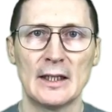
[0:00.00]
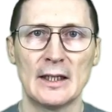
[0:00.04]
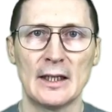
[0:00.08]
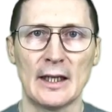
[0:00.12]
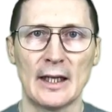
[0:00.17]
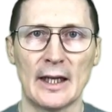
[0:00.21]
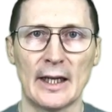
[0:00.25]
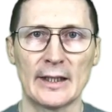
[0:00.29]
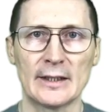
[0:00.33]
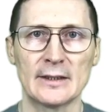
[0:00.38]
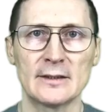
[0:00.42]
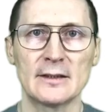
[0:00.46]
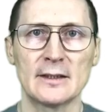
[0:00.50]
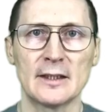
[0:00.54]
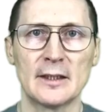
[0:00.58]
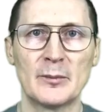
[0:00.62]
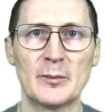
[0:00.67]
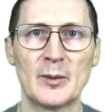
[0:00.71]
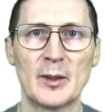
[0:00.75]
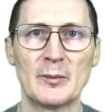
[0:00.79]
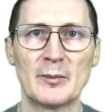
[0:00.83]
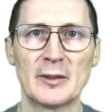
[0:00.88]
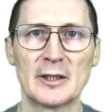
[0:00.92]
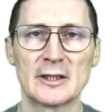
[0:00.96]
and
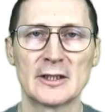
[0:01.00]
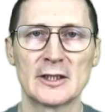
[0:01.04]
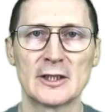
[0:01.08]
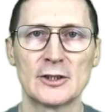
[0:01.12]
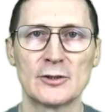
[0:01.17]
implement each